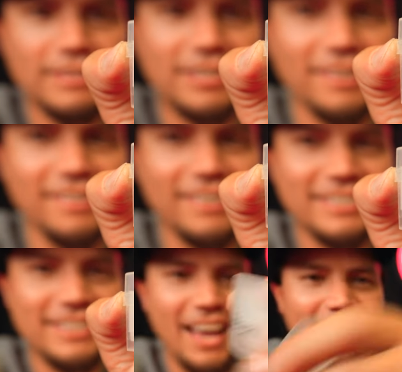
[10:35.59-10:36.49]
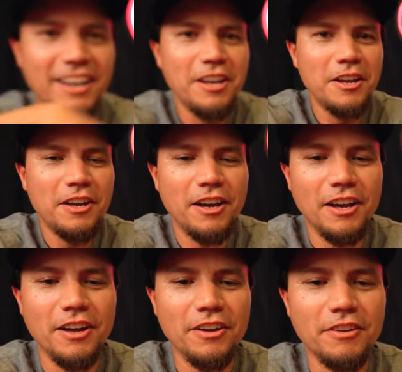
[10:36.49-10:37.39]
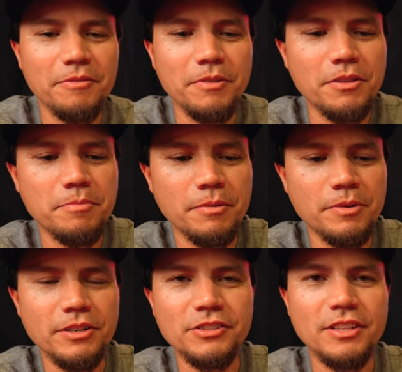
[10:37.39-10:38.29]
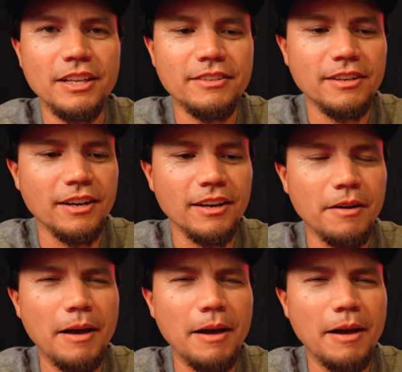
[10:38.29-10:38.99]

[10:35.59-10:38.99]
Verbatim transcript: So there's that. Uh, the other bummer is that uh,